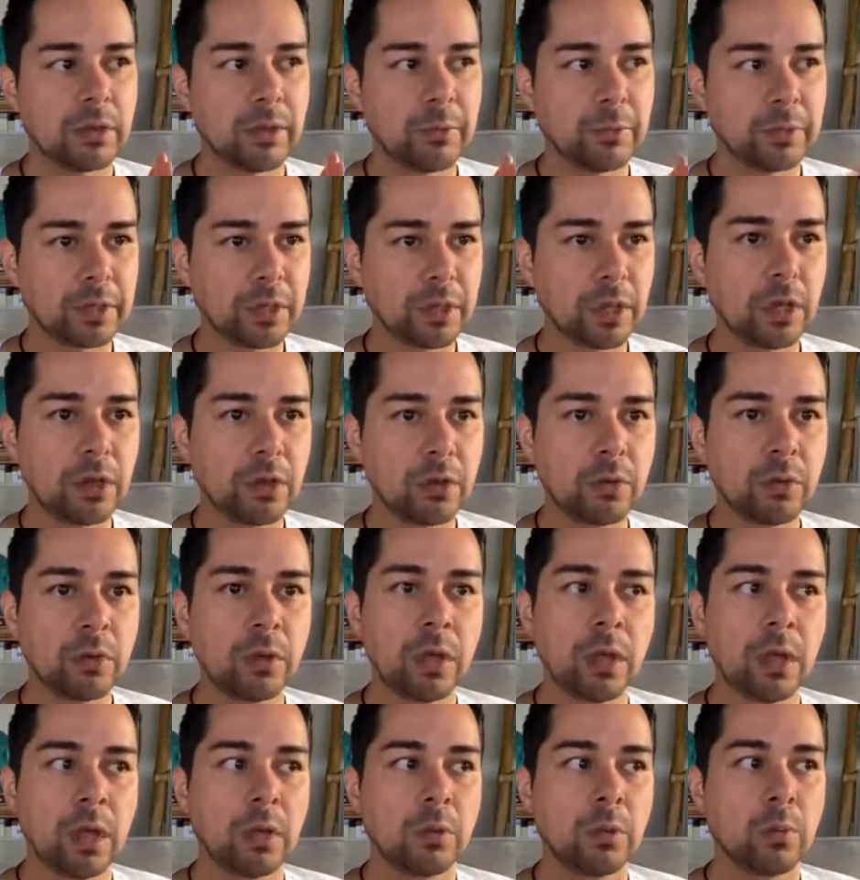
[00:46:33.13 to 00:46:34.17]
So I would
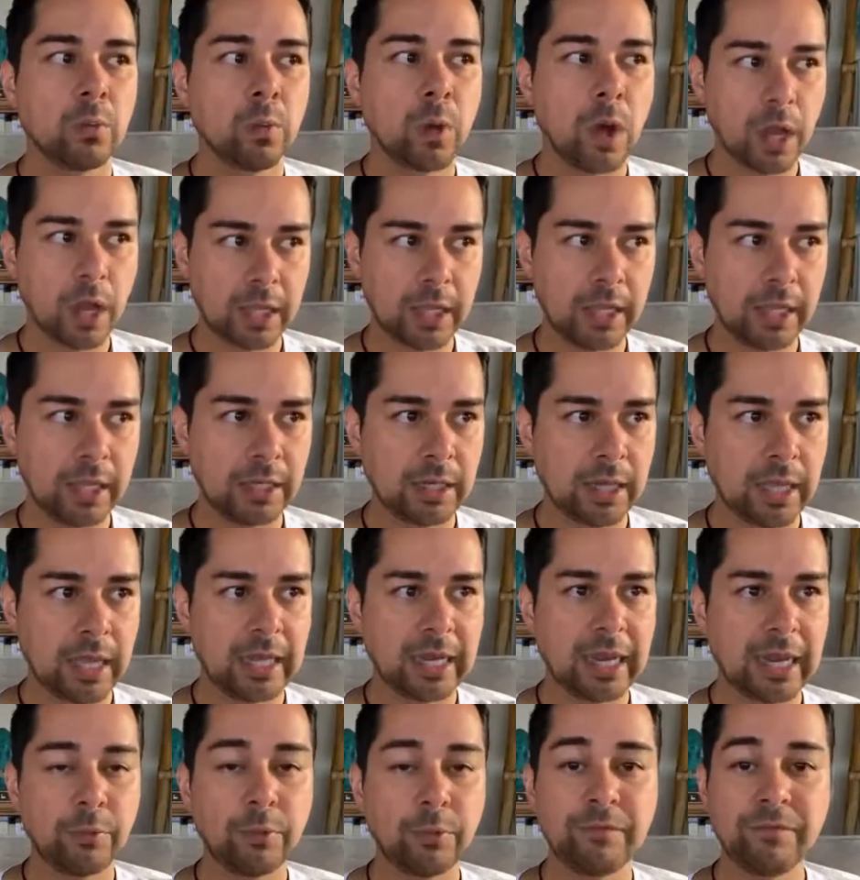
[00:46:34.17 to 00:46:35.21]
go
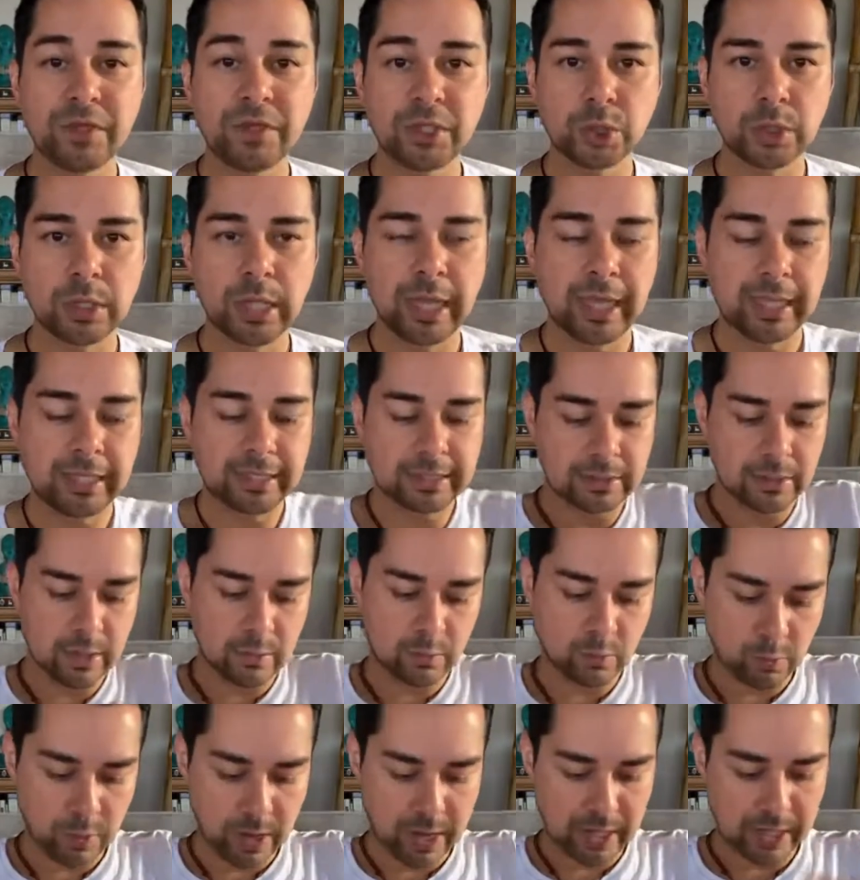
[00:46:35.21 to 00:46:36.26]
walking and I would
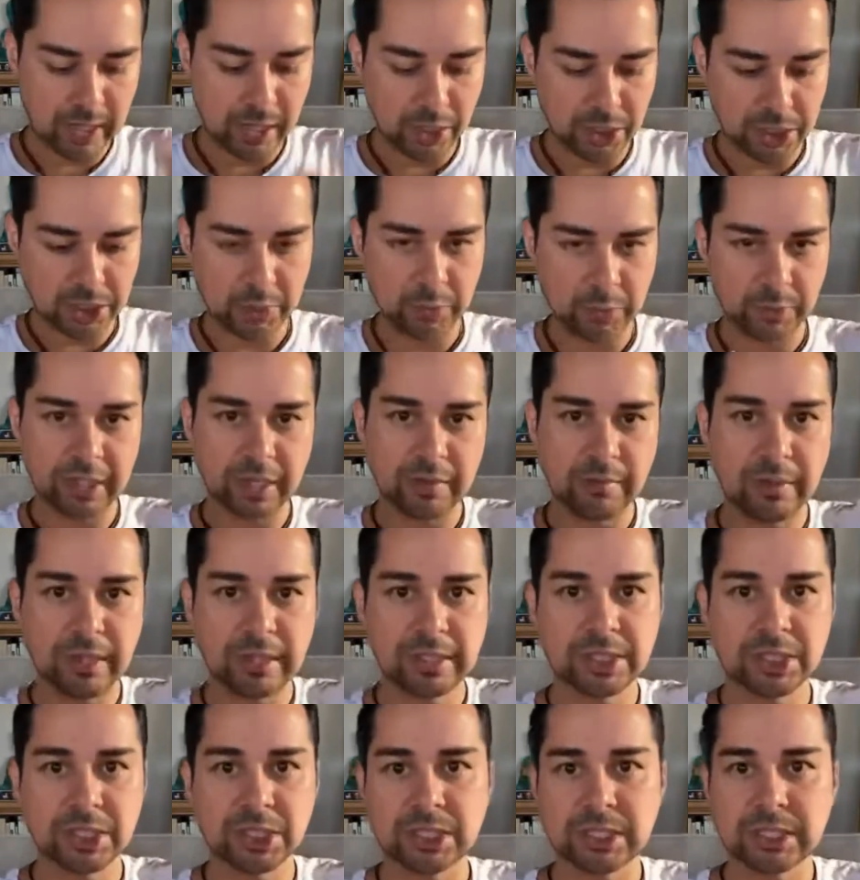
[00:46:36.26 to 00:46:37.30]
visualize the red energy
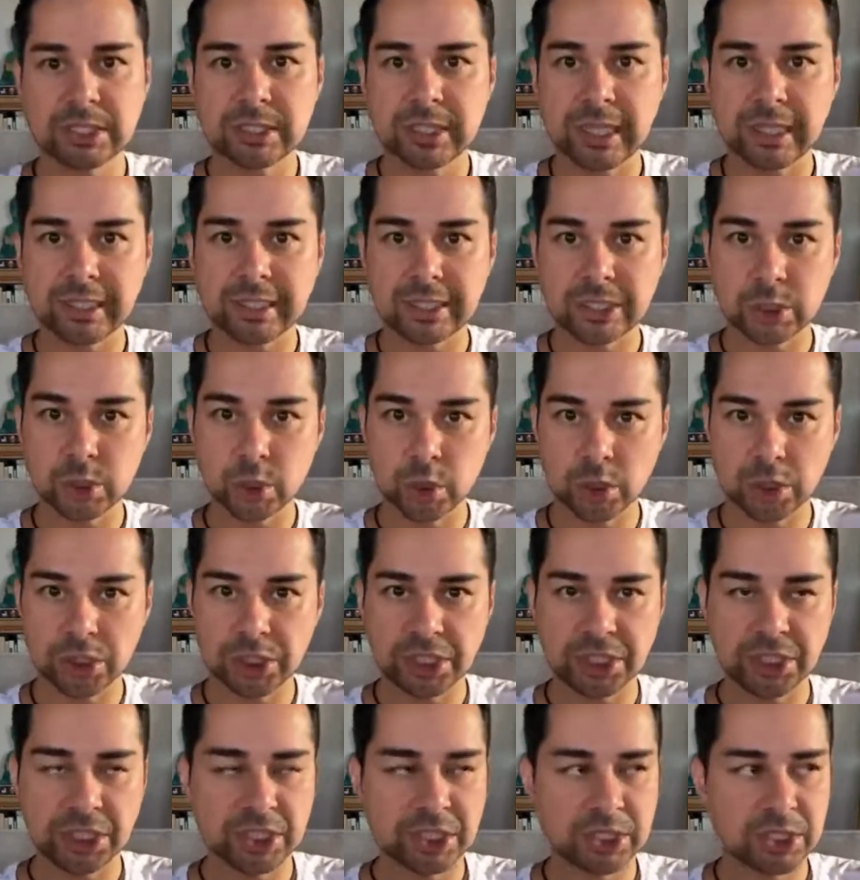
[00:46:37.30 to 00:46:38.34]
within me just like
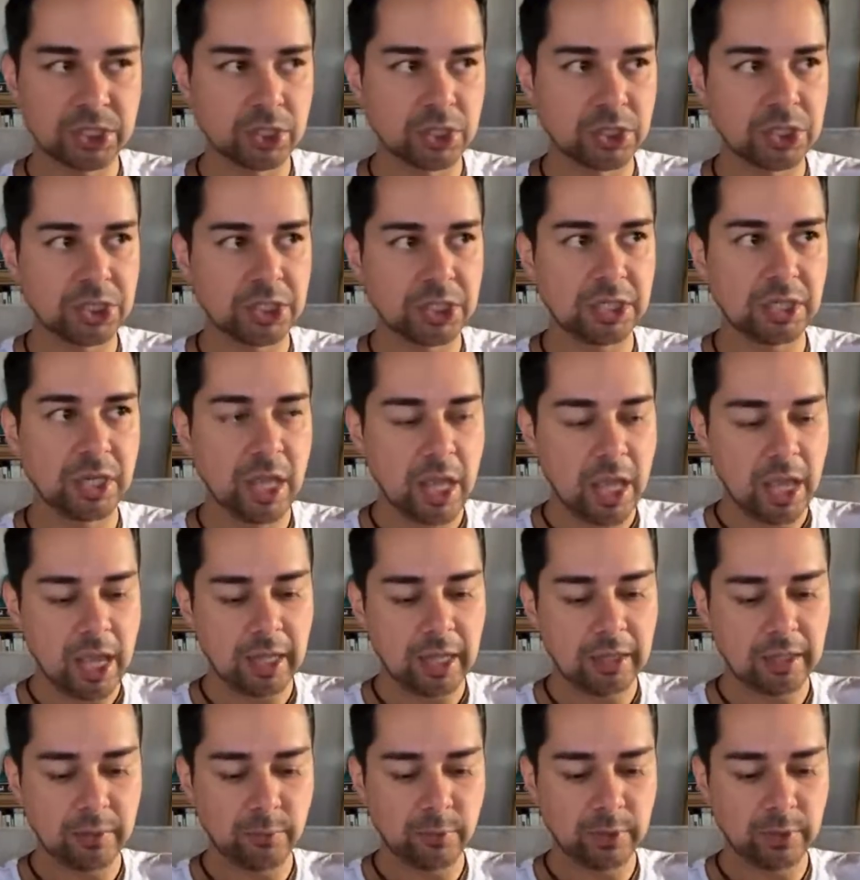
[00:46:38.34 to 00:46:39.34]
surging and surging.